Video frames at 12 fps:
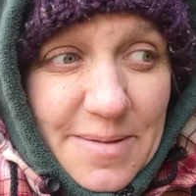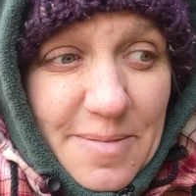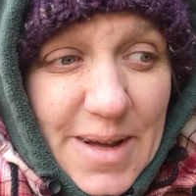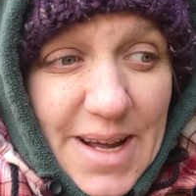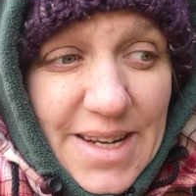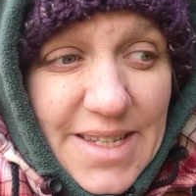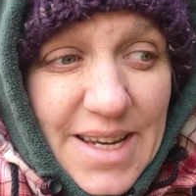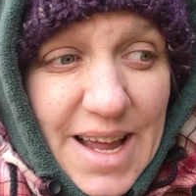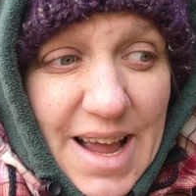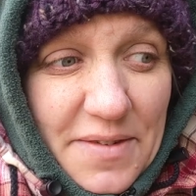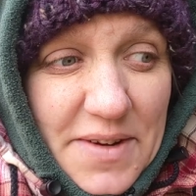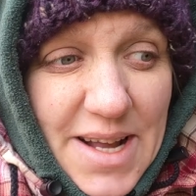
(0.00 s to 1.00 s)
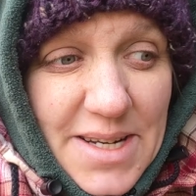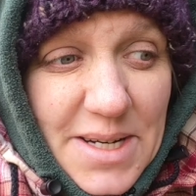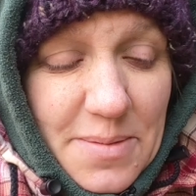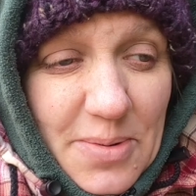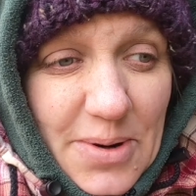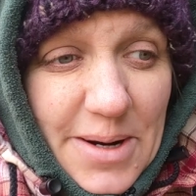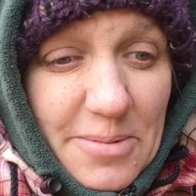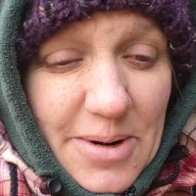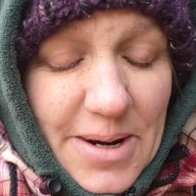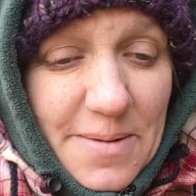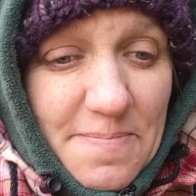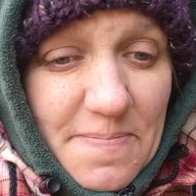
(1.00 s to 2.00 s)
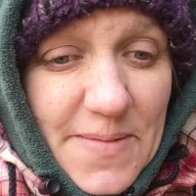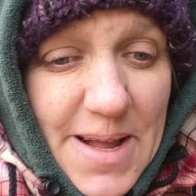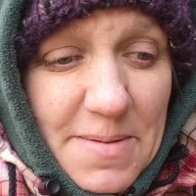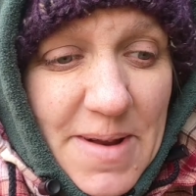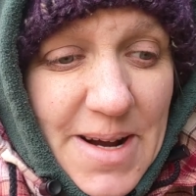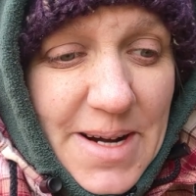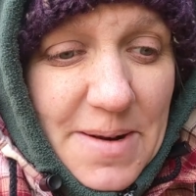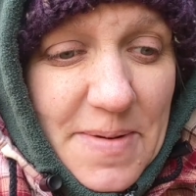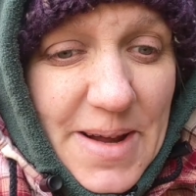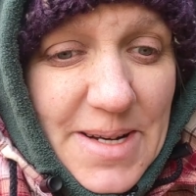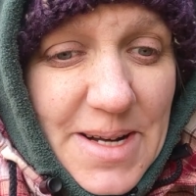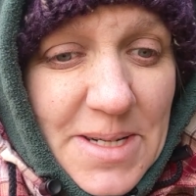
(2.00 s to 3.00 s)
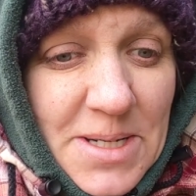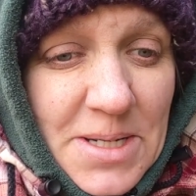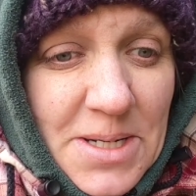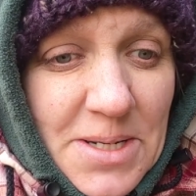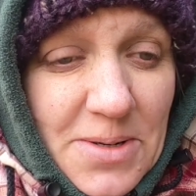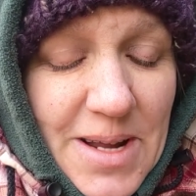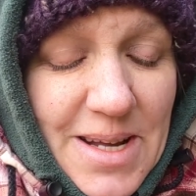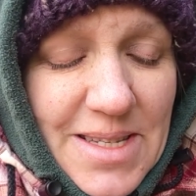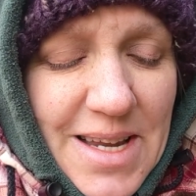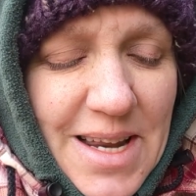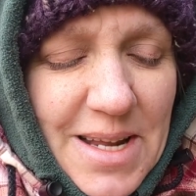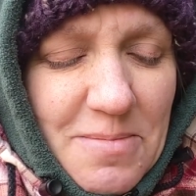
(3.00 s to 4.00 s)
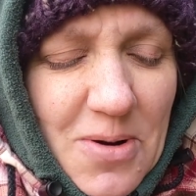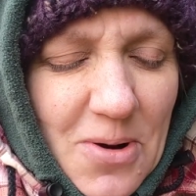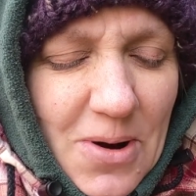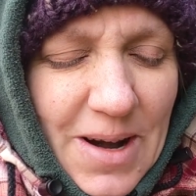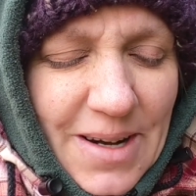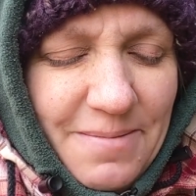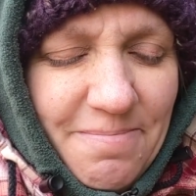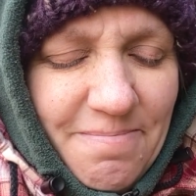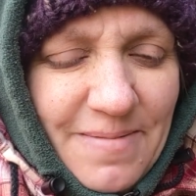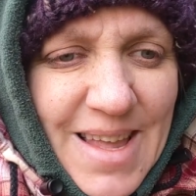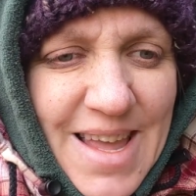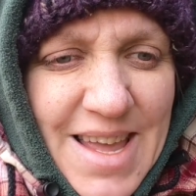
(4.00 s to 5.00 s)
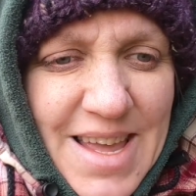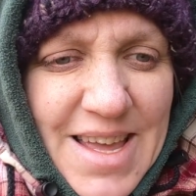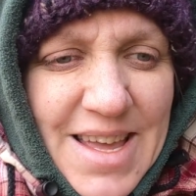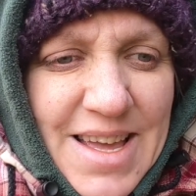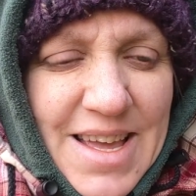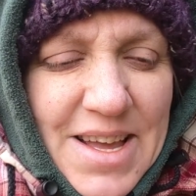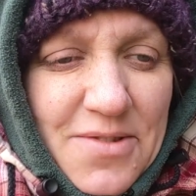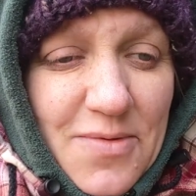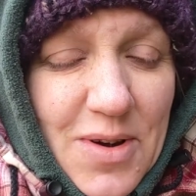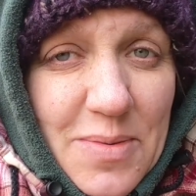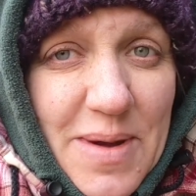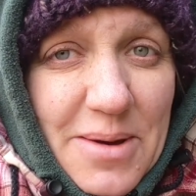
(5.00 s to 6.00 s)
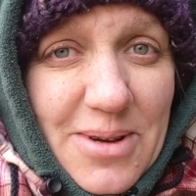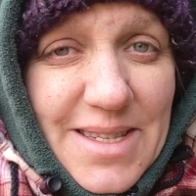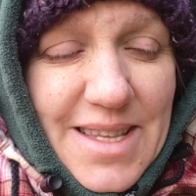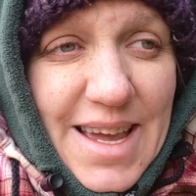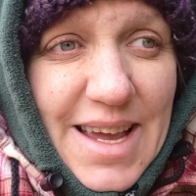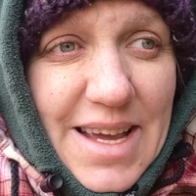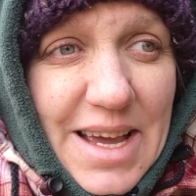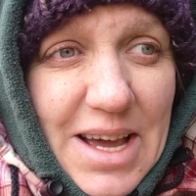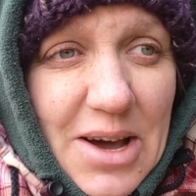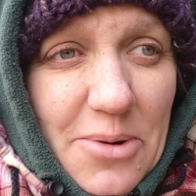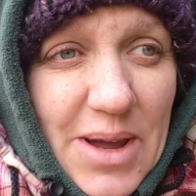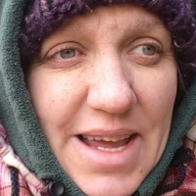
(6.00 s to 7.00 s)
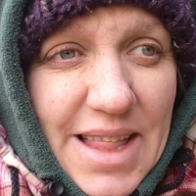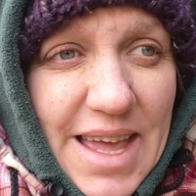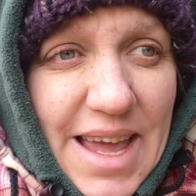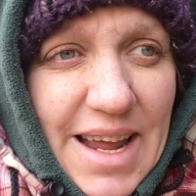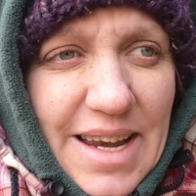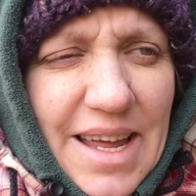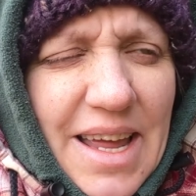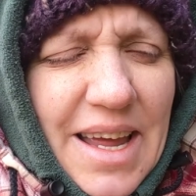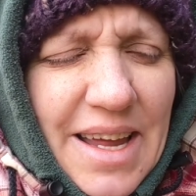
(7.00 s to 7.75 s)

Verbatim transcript: But I've gotten to the point where I'm not going to pay attention to due dates anymore. Ruby was like a week late.